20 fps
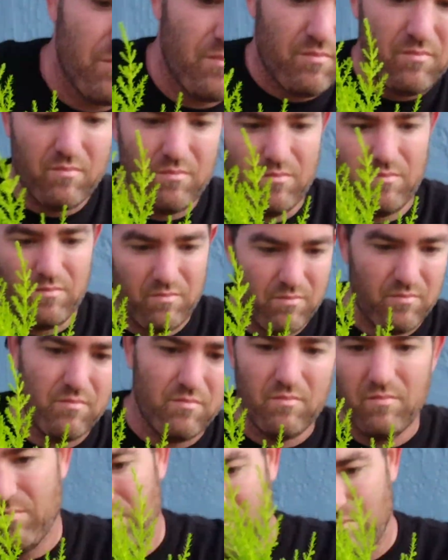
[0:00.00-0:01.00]
Now I'm going to
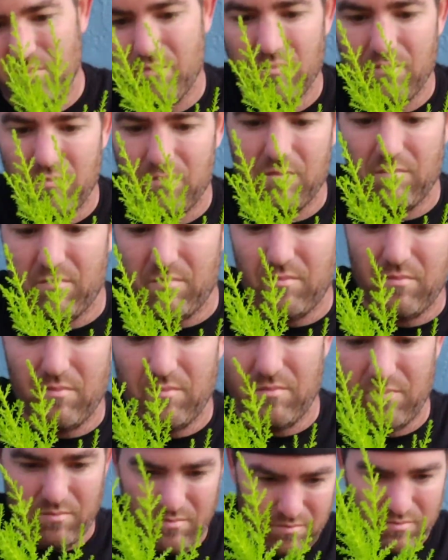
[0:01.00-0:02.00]
position everything
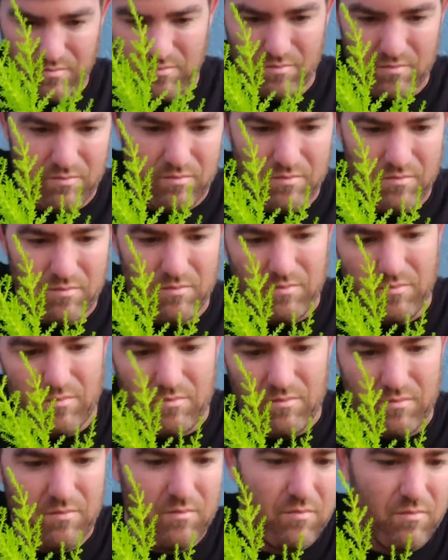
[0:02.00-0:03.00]
in the pot and then
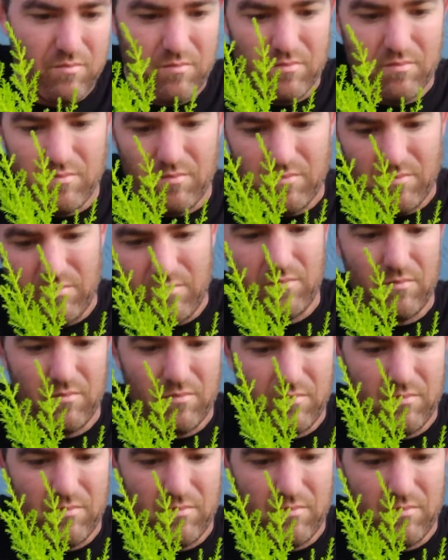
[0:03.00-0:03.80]
tie it down with the